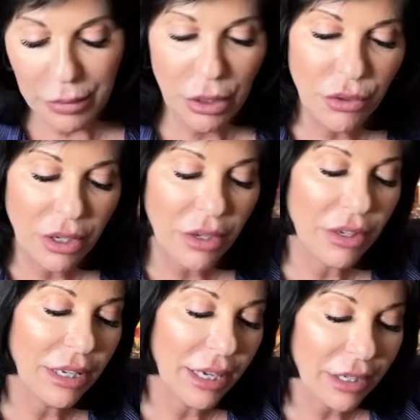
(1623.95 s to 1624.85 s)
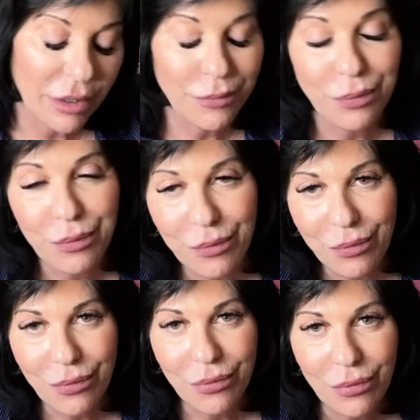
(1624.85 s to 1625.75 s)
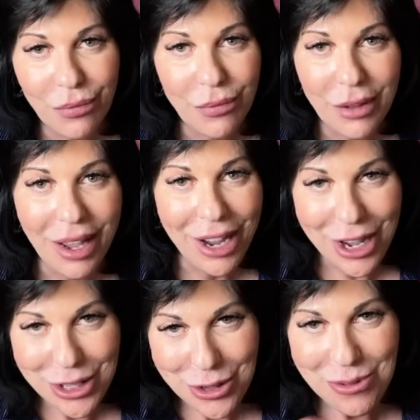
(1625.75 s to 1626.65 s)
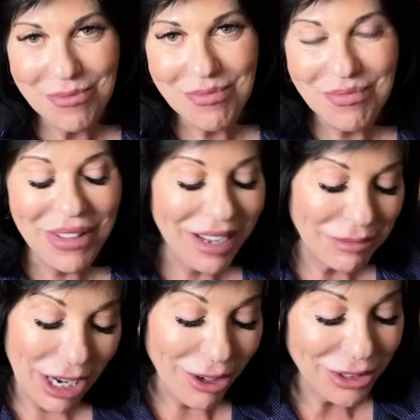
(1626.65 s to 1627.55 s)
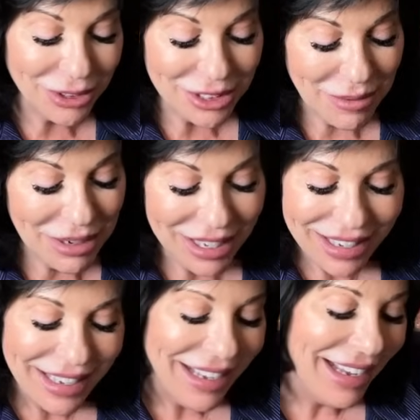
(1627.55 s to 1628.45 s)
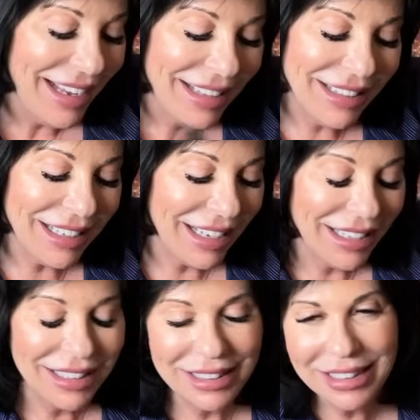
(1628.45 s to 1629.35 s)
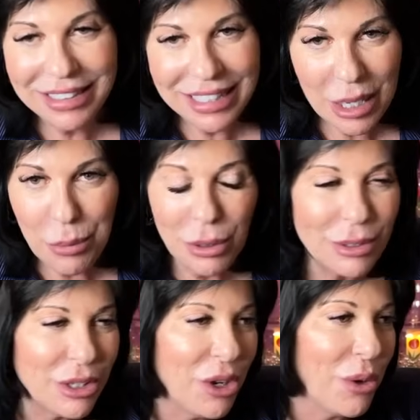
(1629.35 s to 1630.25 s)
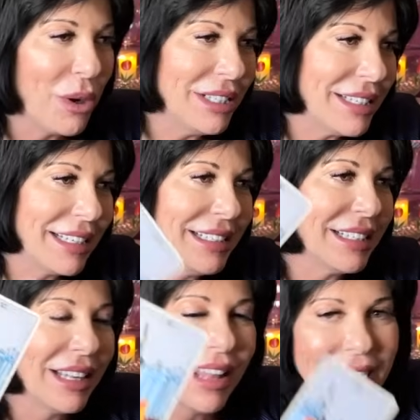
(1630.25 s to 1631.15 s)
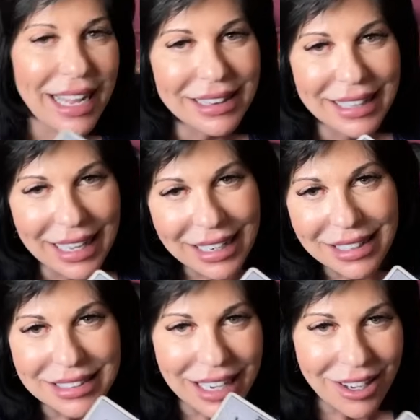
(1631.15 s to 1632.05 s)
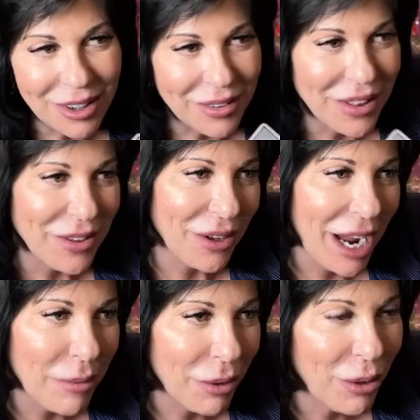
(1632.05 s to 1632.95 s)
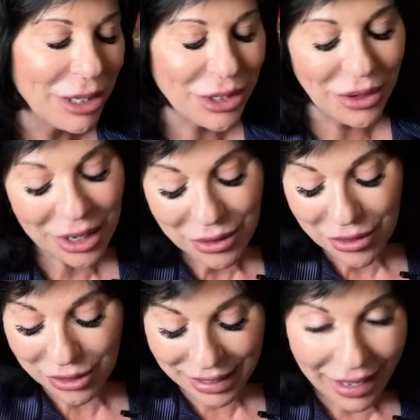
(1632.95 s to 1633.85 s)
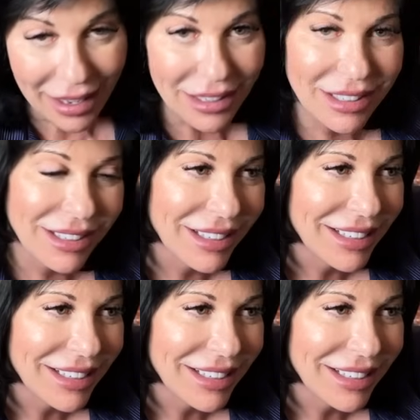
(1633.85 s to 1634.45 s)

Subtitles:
But who's under the deck? I got you. I'm telling you, somebody, look at, this is a person who wants to get to the light at the end of the tunnel with you, Capricorn. You're under their deck.